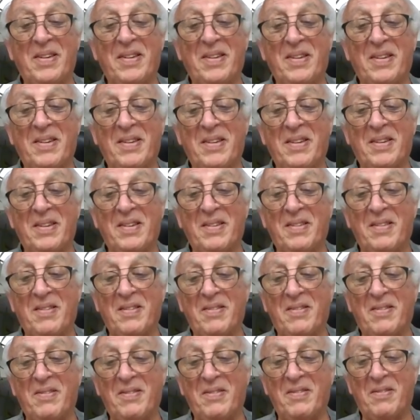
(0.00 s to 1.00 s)

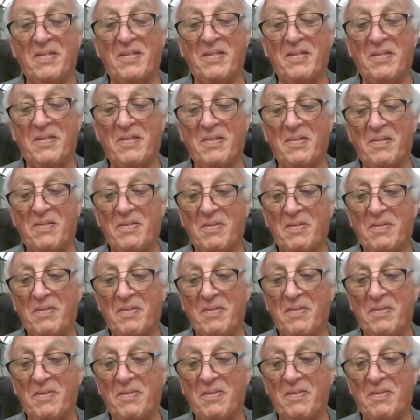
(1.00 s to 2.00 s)

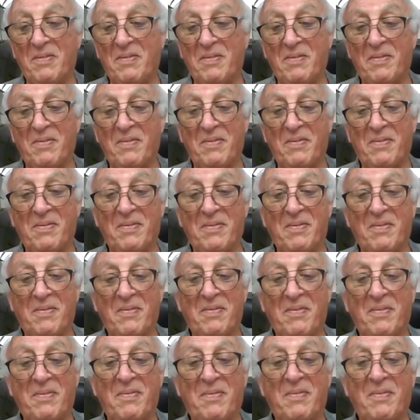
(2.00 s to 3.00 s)

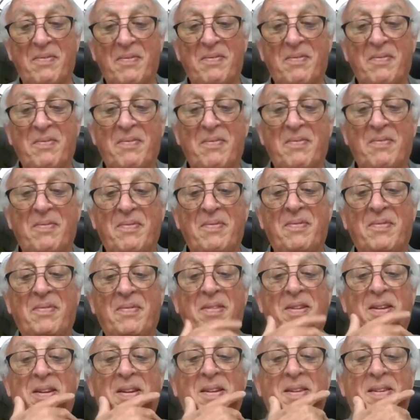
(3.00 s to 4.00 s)

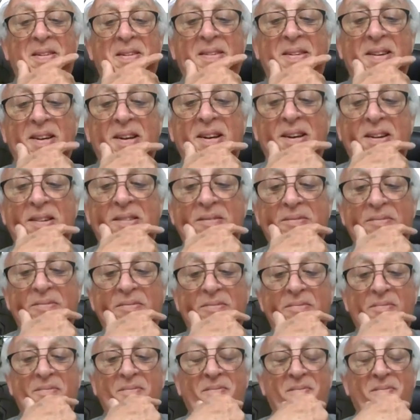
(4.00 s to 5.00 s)

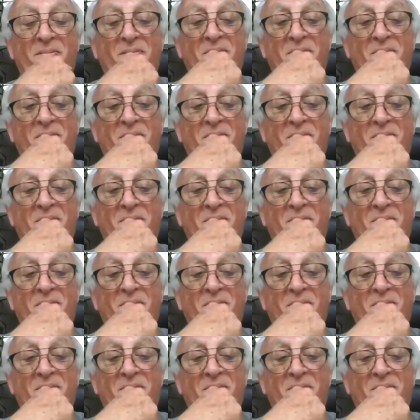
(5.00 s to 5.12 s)
The person shown says nothing.